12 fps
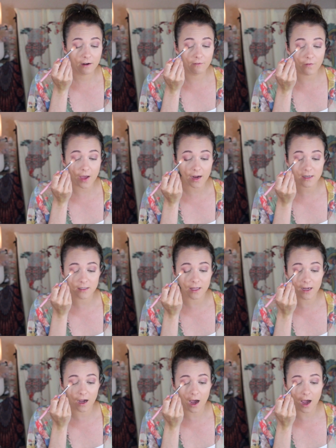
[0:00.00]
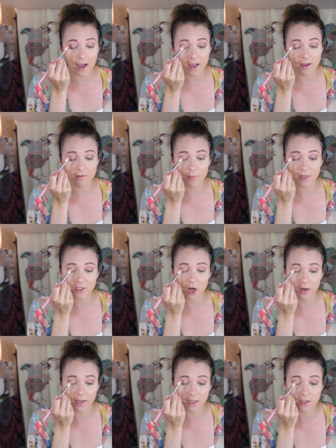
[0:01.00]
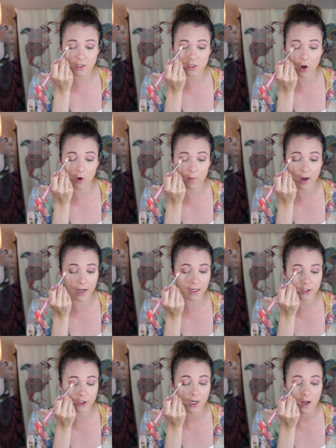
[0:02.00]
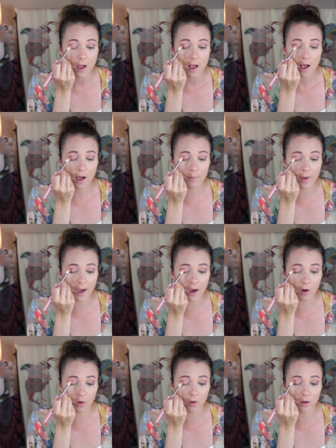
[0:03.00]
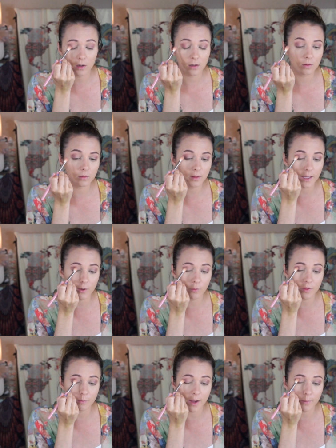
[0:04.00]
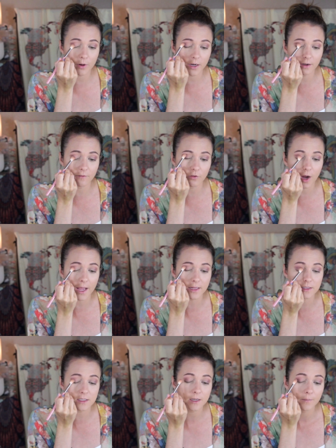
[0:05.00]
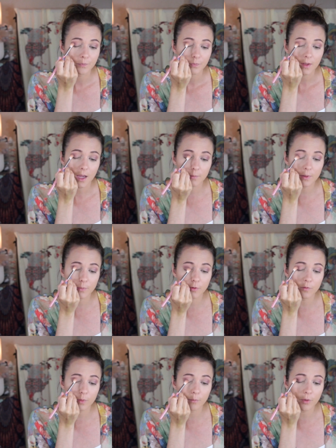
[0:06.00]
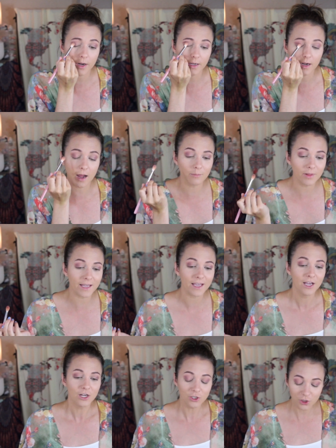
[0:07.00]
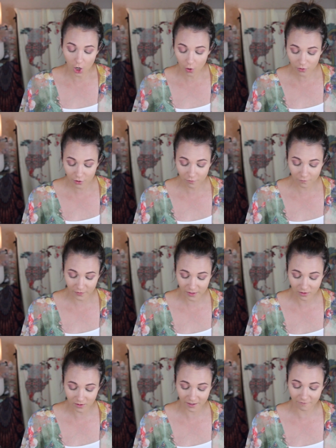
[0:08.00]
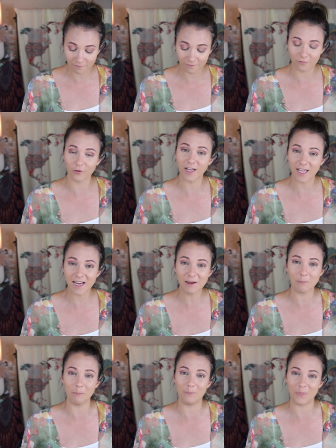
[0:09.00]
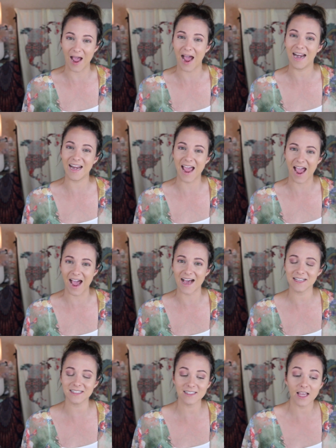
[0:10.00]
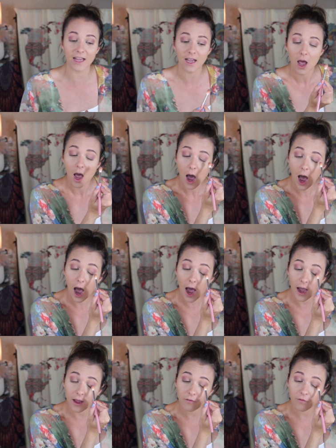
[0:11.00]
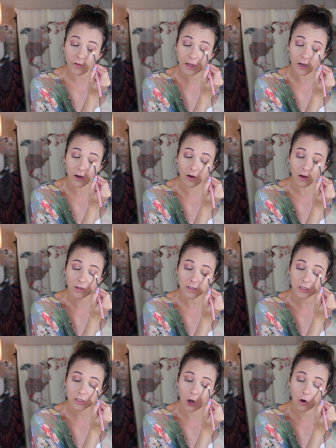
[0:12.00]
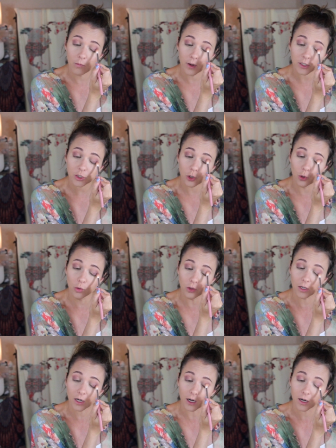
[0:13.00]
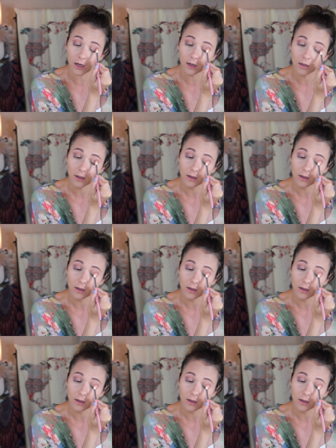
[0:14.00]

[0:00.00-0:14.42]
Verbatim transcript: In fact, like I have been talking so much about like with my pregnant friends and people who've been pregnant. I'm like, "Don't you feel like freaking badass? Like I feel so much cooler."